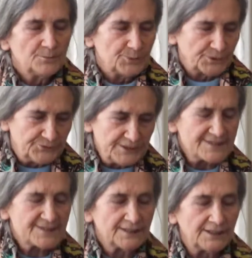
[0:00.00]
But
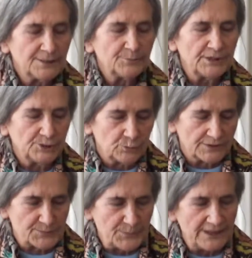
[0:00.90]
this time, it
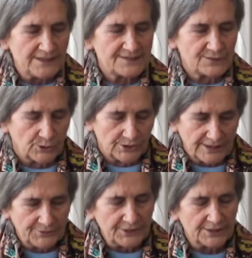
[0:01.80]
was based on
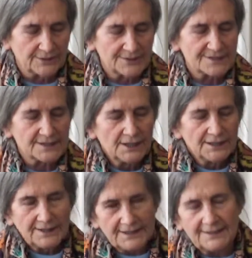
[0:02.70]
evidence
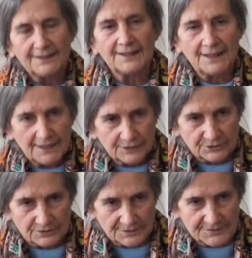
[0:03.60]
in
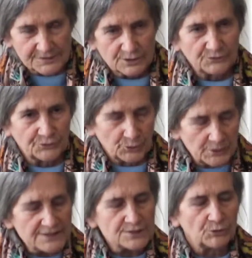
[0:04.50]
adults for
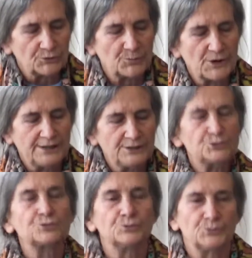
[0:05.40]
risk of brain
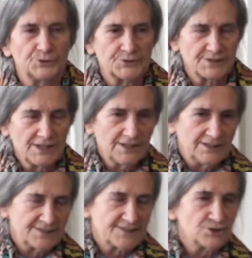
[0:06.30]
tumors,
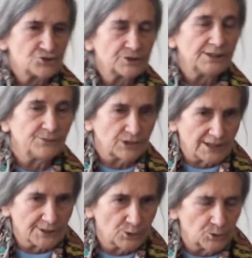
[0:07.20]
essentially the
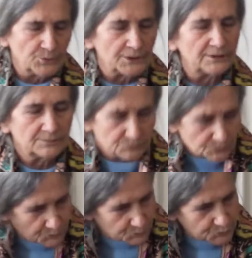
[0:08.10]
glioma,
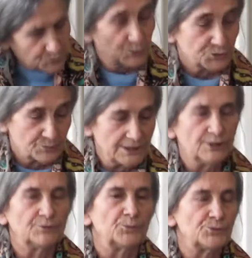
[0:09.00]
tumors really
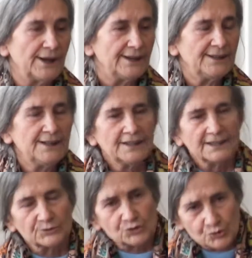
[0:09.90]
of the brain,
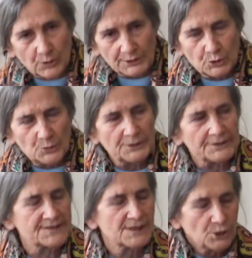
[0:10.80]
and the
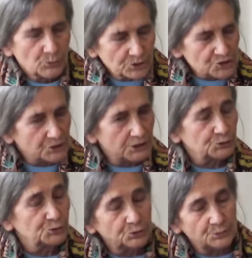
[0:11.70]
schwannomas, which
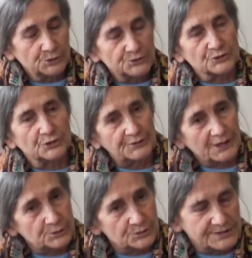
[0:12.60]
are tumors of the
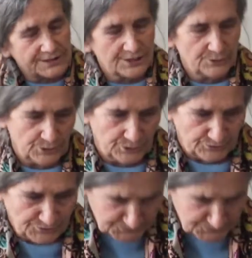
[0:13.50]
acoustic nerve.